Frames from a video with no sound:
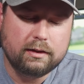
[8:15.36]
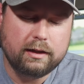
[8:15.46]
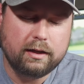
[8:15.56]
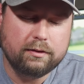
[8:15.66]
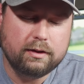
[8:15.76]

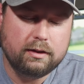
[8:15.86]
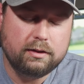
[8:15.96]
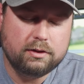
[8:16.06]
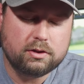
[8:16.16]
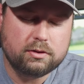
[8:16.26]
Now
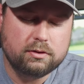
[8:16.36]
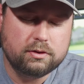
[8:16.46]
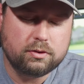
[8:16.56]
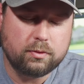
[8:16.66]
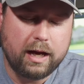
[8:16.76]
the
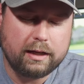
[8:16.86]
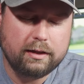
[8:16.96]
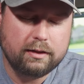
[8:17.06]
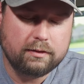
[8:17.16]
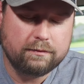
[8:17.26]

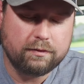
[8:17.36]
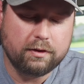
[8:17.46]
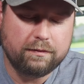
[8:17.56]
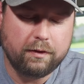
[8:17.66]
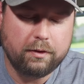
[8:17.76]
tracking for
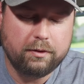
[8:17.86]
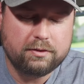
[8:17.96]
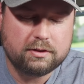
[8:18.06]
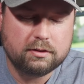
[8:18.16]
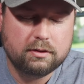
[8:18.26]
the
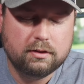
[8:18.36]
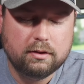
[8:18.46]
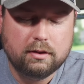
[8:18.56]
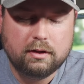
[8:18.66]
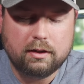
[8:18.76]
photos,
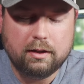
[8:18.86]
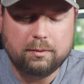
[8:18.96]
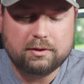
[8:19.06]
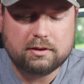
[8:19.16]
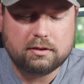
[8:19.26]
it
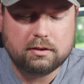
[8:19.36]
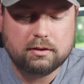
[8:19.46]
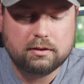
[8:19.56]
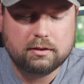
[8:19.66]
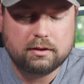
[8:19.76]
was,
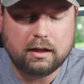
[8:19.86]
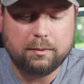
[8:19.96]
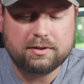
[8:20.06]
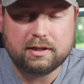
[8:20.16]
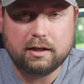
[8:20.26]
I
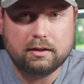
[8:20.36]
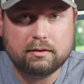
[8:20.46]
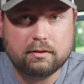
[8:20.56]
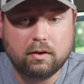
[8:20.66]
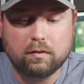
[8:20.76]
would say,
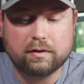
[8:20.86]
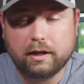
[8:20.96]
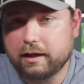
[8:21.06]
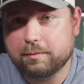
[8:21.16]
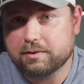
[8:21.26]
over
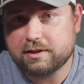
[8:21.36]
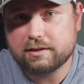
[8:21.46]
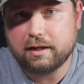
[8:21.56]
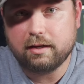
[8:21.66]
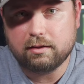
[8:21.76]
90
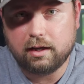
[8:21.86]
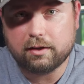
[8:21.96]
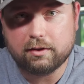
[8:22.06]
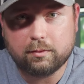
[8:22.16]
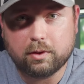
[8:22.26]
percentile
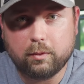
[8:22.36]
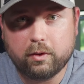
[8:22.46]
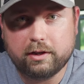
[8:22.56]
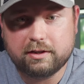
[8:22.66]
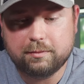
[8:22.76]
locking on where I
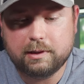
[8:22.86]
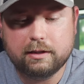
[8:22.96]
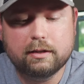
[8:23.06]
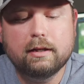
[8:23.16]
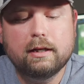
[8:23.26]
wanted it to
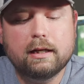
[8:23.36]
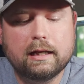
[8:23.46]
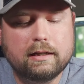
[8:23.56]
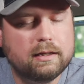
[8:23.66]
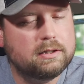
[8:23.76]
be.
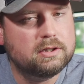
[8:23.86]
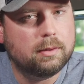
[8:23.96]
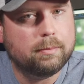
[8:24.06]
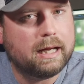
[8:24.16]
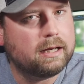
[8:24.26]
It did
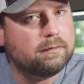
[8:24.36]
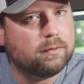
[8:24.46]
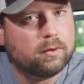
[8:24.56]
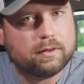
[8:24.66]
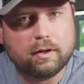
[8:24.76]
jump back and
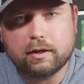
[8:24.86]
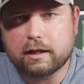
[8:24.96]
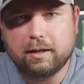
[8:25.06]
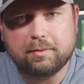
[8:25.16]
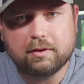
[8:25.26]
forth on a
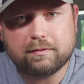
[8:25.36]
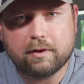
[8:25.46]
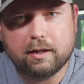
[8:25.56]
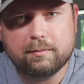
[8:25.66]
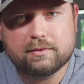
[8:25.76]
couple of
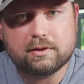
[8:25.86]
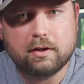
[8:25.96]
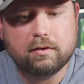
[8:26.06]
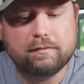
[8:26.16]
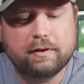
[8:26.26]
frames
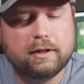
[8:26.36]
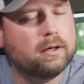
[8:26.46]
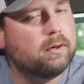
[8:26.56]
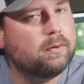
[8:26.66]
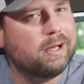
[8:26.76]
on
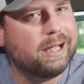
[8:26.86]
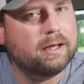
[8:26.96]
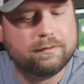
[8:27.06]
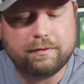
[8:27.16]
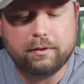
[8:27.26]
video
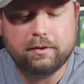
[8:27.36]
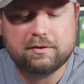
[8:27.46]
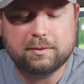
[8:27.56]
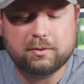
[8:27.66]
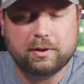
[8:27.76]
and photos
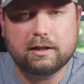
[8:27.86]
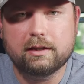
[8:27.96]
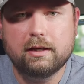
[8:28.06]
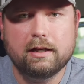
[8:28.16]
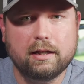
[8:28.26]
between
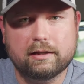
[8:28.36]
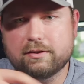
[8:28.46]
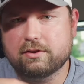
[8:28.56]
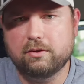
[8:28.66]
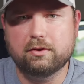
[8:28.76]
like the
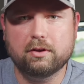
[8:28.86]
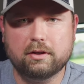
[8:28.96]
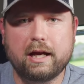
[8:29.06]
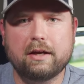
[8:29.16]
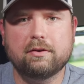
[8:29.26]
scooter and her
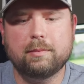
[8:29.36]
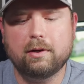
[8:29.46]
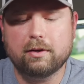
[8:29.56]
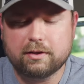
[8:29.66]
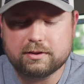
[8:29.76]

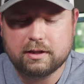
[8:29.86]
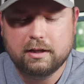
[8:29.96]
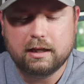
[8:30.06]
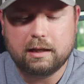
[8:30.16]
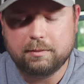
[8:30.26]
handlebars,
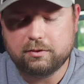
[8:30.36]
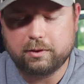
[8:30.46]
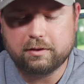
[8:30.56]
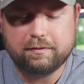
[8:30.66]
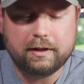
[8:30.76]
in between
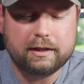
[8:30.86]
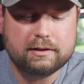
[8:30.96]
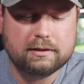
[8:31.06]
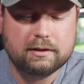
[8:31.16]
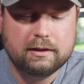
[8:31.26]
her
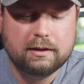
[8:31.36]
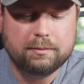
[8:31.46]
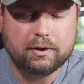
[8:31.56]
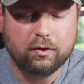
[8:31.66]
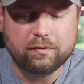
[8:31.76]
face.
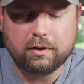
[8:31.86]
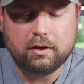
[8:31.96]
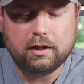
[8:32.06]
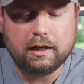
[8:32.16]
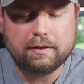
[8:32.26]
But
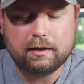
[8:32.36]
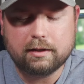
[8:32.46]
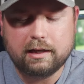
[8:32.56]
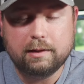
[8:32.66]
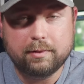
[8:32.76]
overall, I think
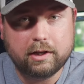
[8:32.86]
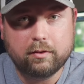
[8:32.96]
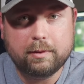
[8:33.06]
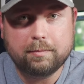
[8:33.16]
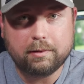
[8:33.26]
anybody
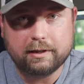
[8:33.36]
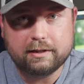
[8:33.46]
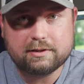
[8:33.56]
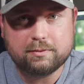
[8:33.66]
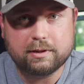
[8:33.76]
would be
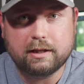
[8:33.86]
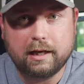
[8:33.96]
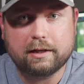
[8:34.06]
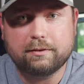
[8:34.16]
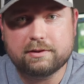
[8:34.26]
pleased with the
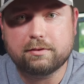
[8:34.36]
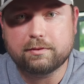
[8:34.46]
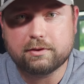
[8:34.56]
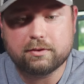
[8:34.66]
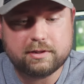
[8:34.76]
accuracy
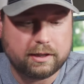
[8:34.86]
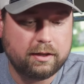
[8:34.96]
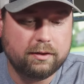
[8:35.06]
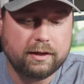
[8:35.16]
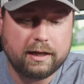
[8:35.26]
results I
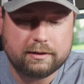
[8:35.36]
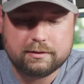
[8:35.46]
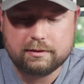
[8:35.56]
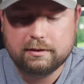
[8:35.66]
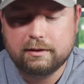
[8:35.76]
got on that.
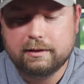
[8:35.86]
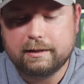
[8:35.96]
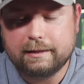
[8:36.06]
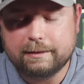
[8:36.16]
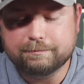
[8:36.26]

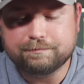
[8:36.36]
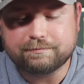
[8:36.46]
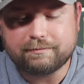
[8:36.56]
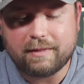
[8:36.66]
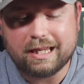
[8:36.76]

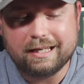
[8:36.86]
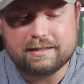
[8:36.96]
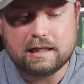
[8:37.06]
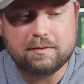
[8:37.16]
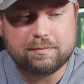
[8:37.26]
It
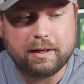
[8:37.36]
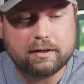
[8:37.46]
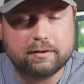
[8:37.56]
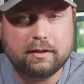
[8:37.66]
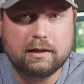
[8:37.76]
seems
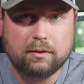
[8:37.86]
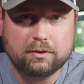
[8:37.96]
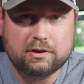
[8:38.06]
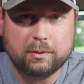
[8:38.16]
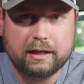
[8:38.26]
better than the
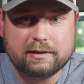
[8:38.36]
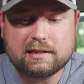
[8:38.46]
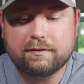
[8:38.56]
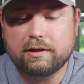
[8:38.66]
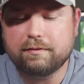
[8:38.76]
older
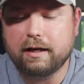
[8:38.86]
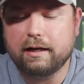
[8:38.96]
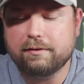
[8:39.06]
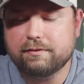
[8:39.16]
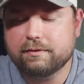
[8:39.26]

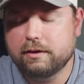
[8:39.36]
28-75.